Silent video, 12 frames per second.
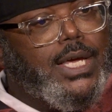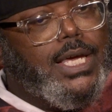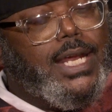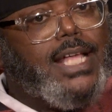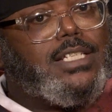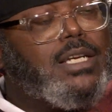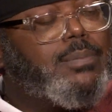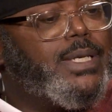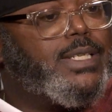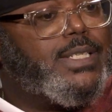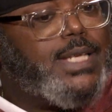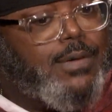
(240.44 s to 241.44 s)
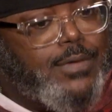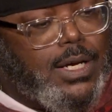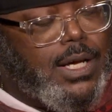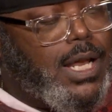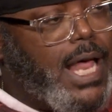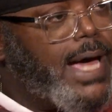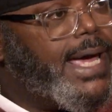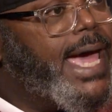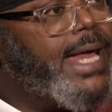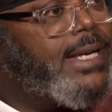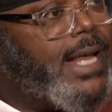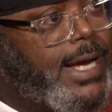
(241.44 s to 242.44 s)
And that's going to be 7 o'clock
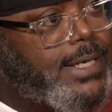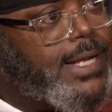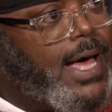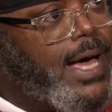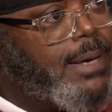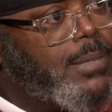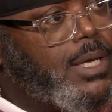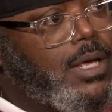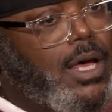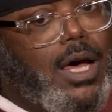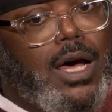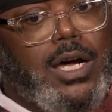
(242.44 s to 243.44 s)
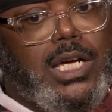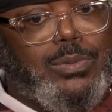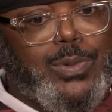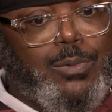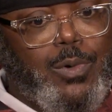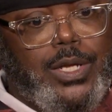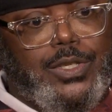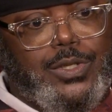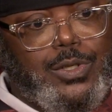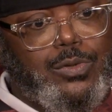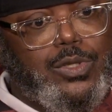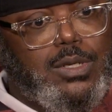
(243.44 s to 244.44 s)
at nighttime because uh, we want
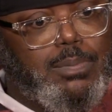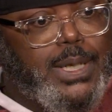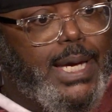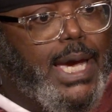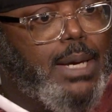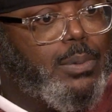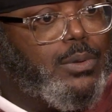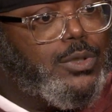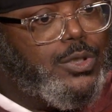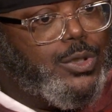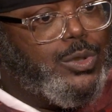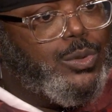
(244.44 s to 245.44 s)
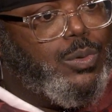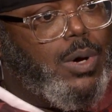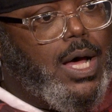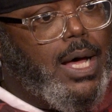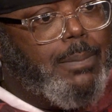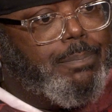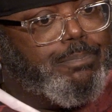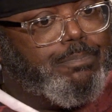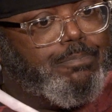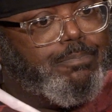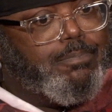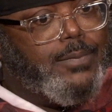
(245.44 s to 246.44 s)
students to be able to um,
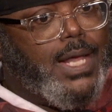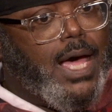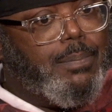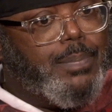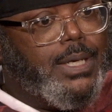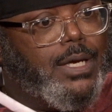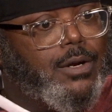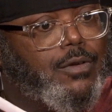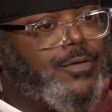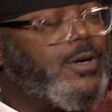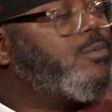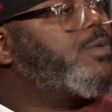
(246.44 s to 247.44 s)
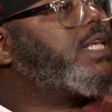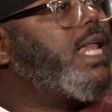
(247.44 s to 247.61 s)
not be interfered with